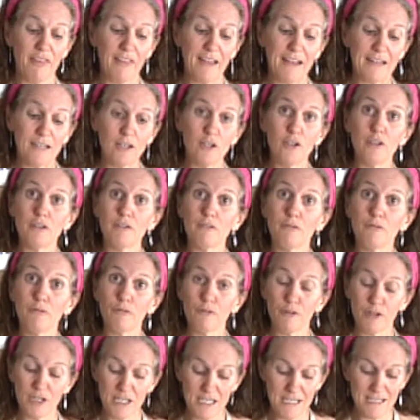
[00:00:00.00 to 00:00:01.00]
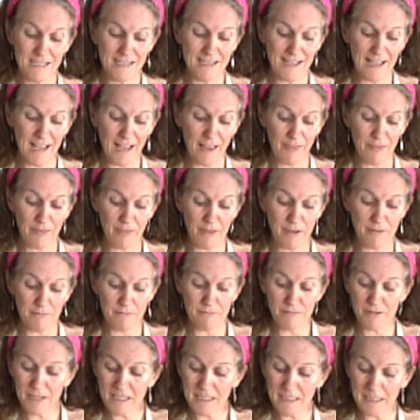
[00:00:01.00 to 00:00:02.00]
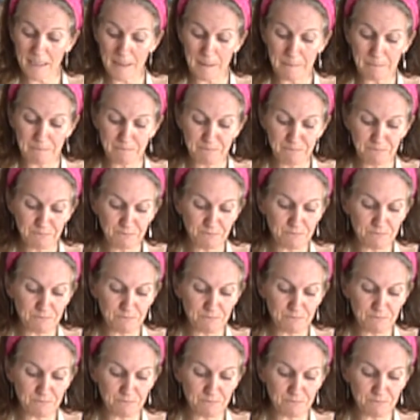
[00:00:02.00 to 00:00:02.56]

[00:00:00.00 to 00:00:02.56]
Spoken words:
They're gluten-free and they're vegan.